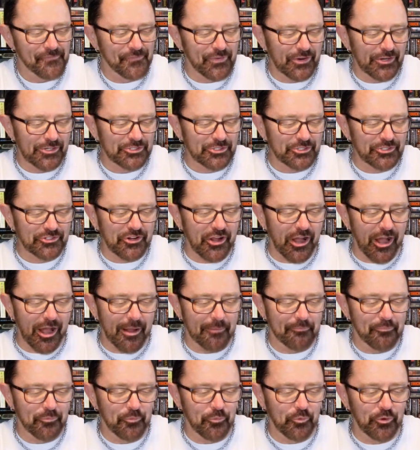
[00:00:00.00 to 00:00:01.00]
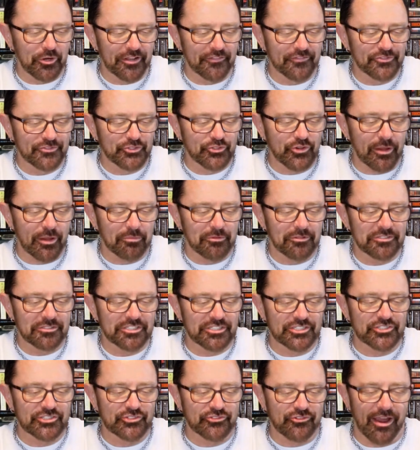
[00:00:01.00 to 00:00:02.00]
Virgil Cobb would have trouble
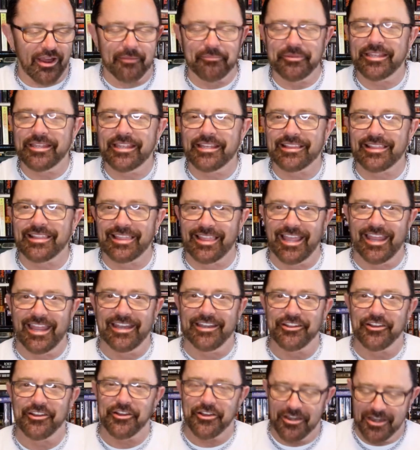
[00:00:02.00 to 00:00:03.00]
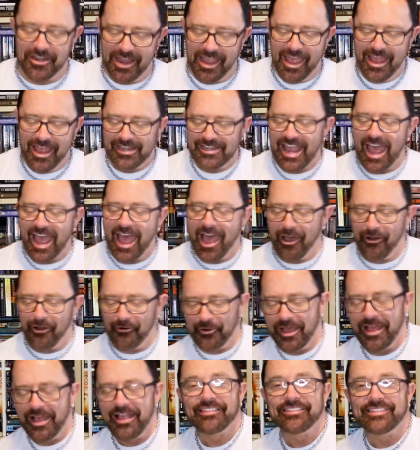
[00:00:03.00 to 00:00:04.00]
describing it later.
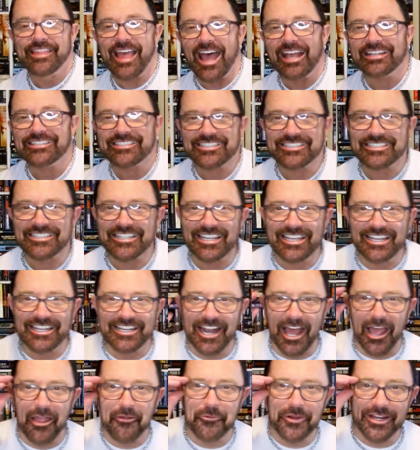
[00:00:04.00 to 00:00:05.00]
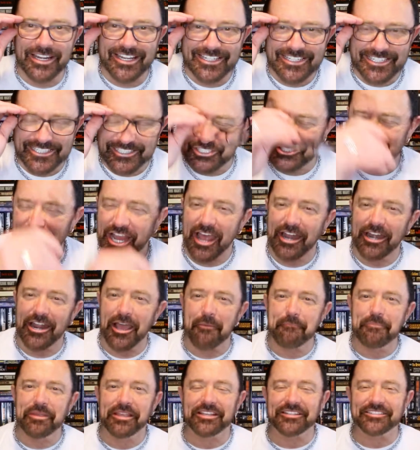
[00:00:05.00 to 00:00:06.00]
Now, that scene I wanted to shout
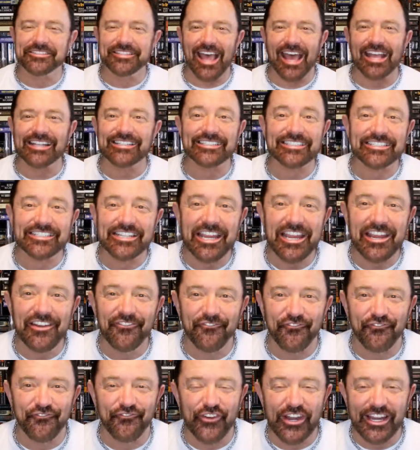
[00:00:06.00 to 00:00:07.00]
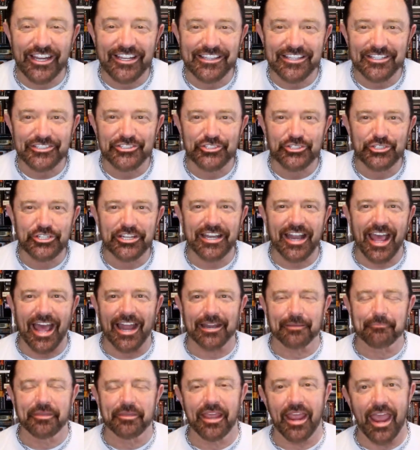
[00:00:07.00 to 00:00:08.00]
out because that scene freaked the shit
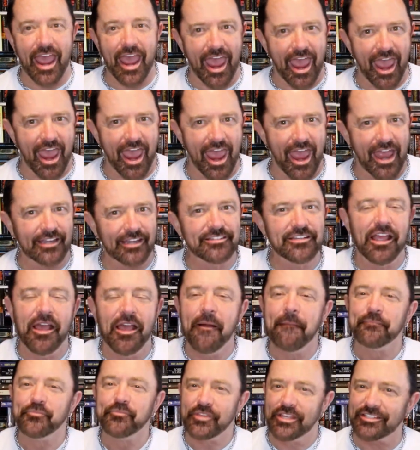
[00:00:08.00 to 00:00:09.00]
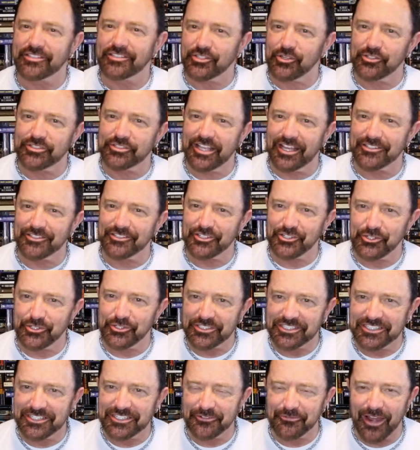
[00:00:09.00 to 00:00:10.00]
out of me. And this goes out to
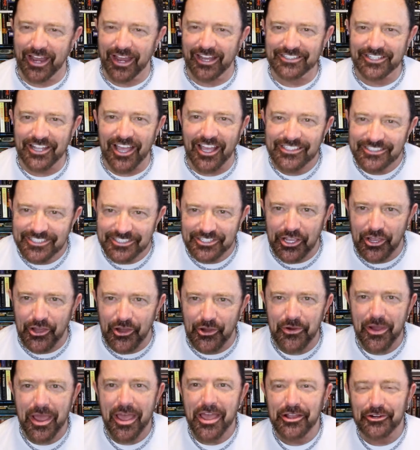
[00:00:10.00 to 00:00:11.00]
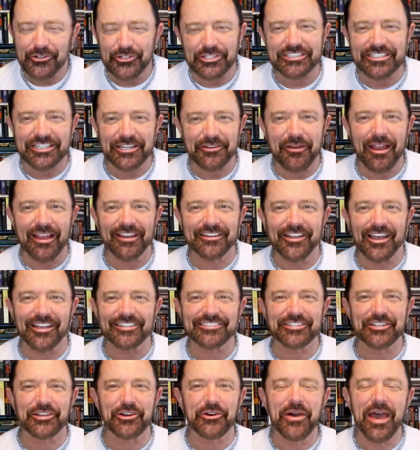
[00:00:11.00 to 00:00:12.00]
Christy Randazzo. Christy
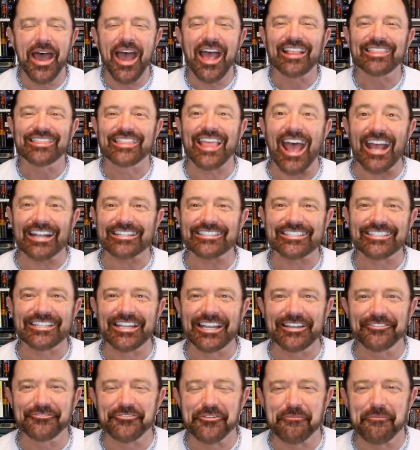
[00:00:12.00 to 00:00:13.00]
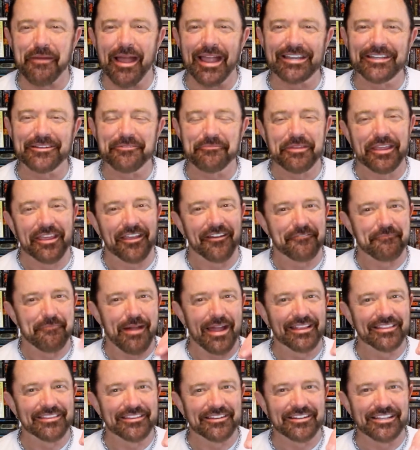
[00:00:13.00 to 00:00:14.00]
Randazzo, that scene reminded me of
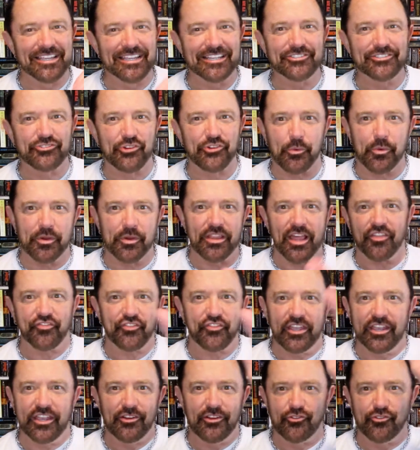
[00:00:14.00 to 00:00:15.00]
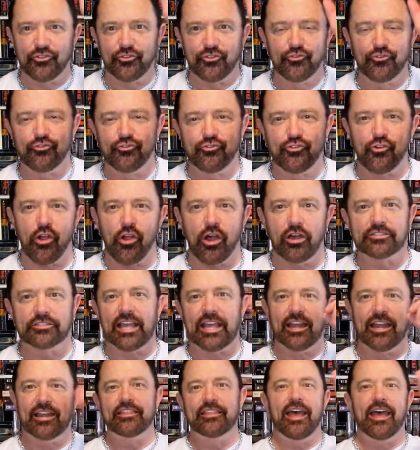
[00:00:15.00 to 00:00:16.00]
my little intro where that thing crawls
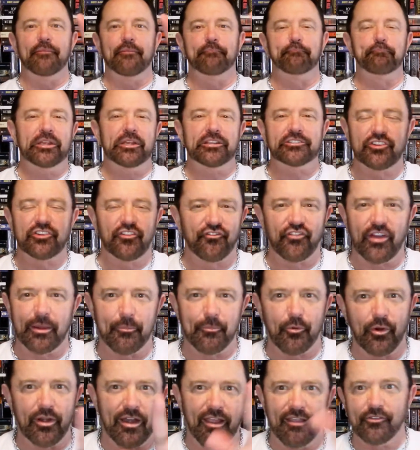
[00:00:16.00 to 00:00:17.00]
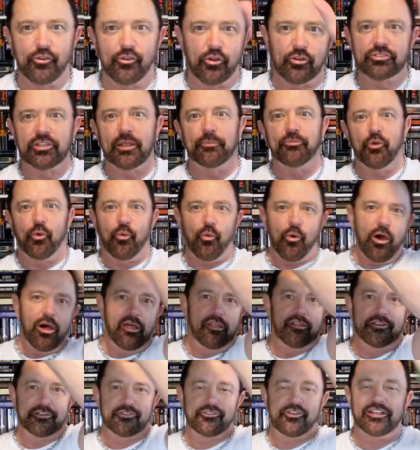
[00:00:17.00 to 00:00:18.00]
out of that picture frame and goes up the
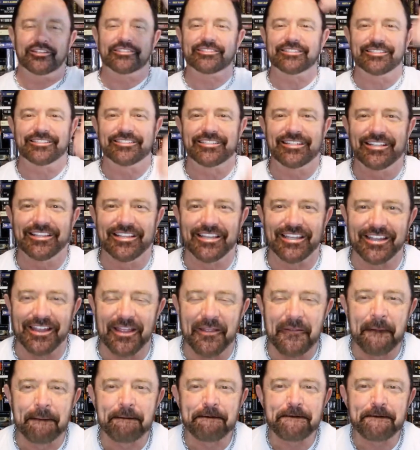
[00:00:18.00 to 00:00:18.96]
wall and across the ceiling.